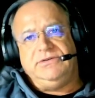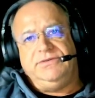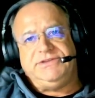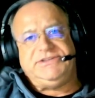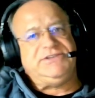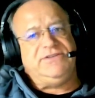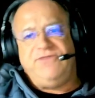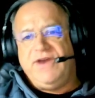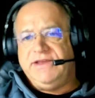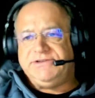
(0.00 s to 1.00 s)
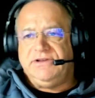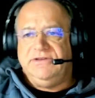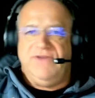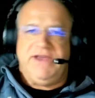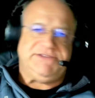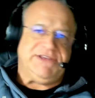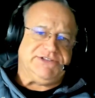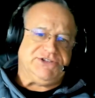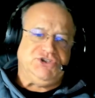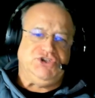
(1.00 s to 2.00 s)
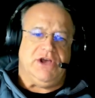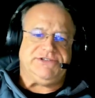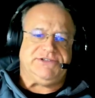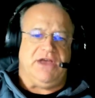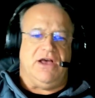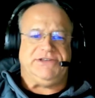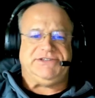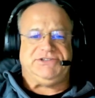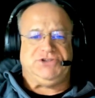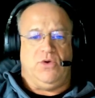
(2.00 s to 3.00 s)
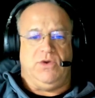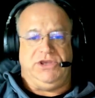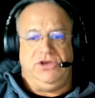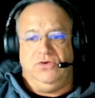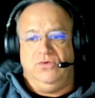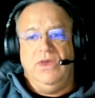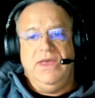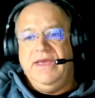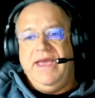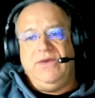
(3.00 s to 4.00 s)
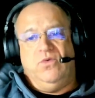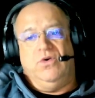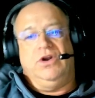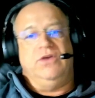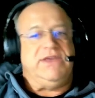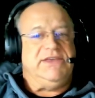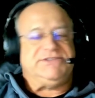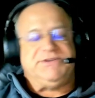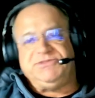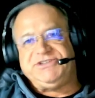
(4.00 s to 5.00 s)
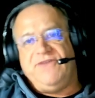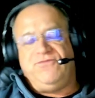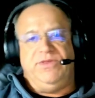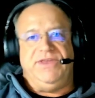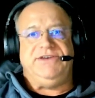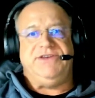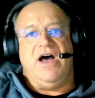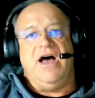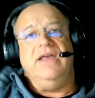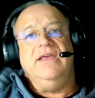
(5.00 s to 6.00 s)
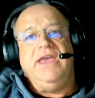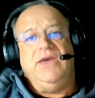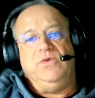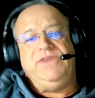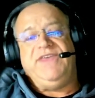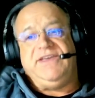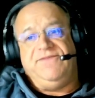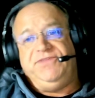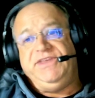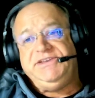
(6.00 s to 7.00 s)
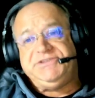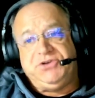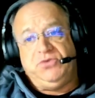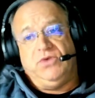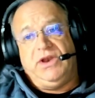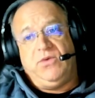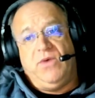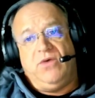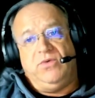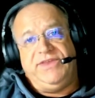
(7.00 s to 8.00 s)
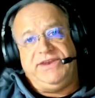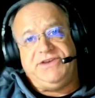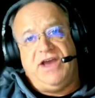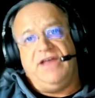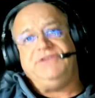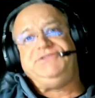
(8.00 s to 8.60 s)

This isn't financial advice. It's just us showing you, hey, we're looking at some stuff within DOT, and we think if these do really well within DOT,